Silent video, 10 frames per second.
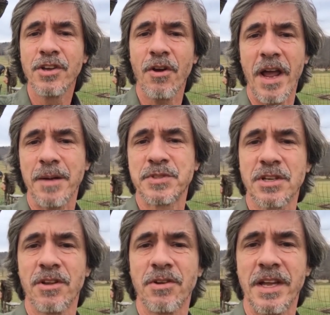You're
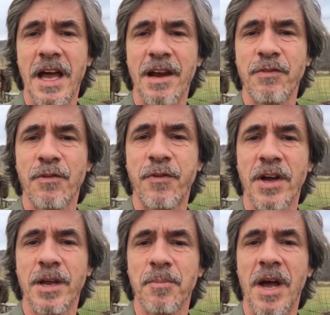absolutely out of your
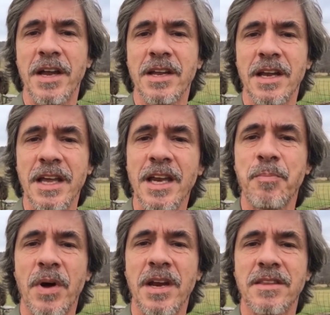fucking mind. And
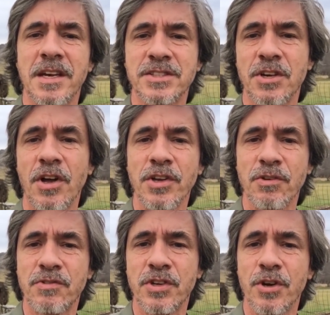anybody that is on
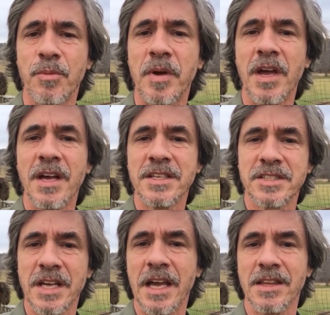YouTube
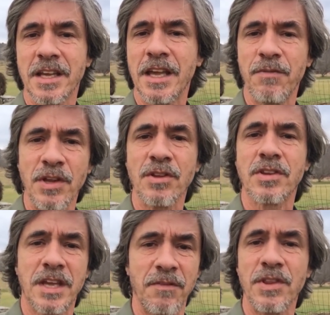saying that giving
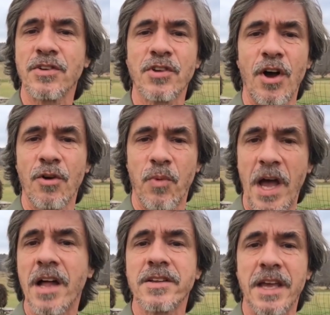giving the dog
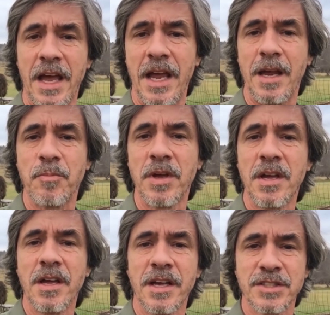wild game
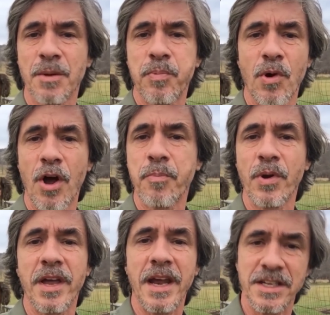is
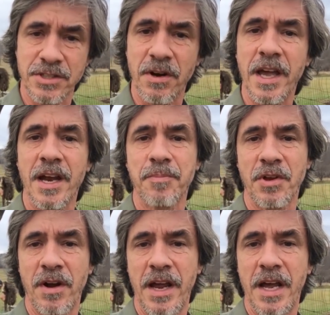appropriate has their head up
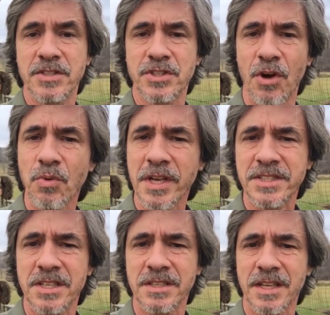their ass. Don't
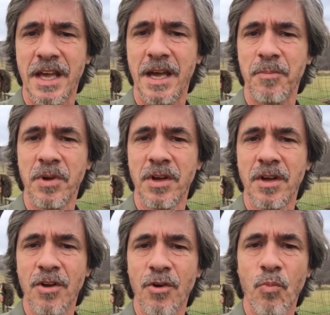listen to them.
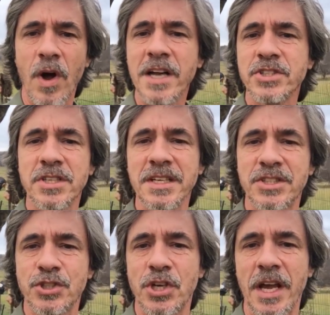Watch these
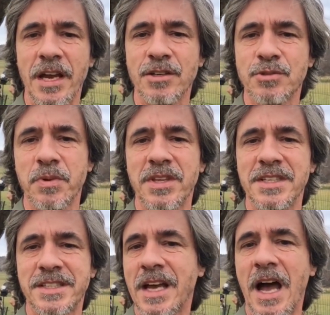channels with
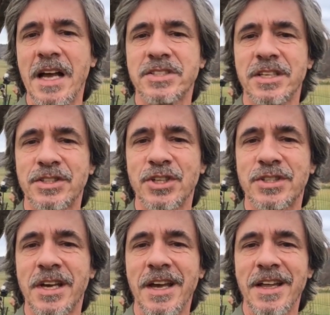these guys that
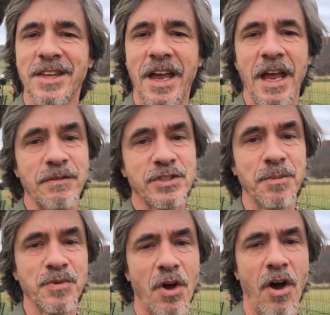just, they have
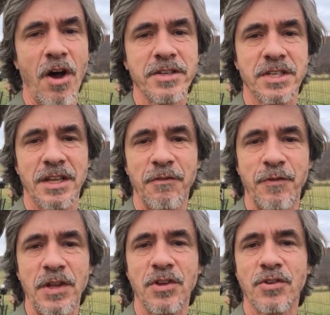some dogs and they
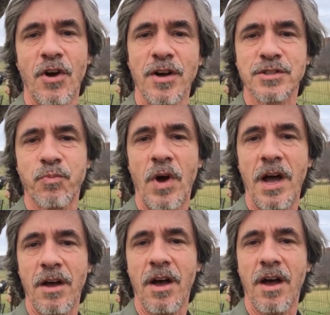feed the dogs
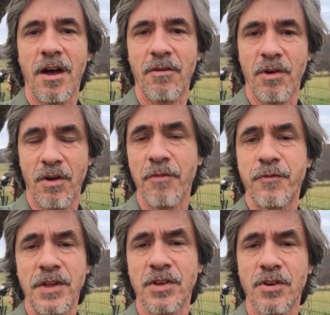uh, or
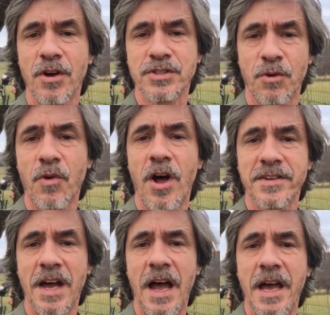feed the dogs a raw
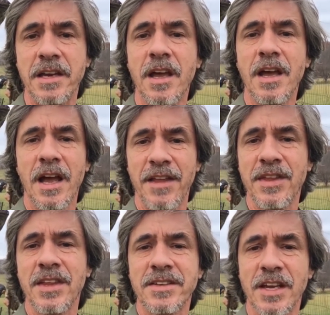diet, and
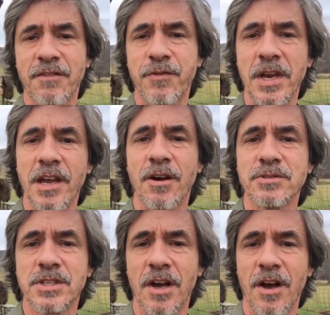then they take
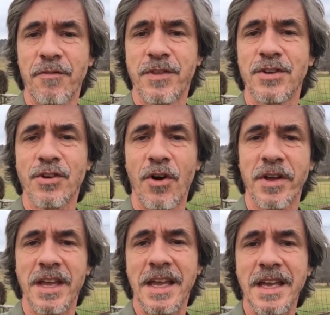videos of the dog
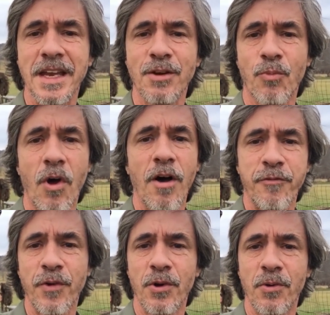eating raw
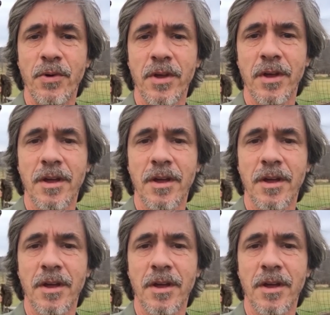food.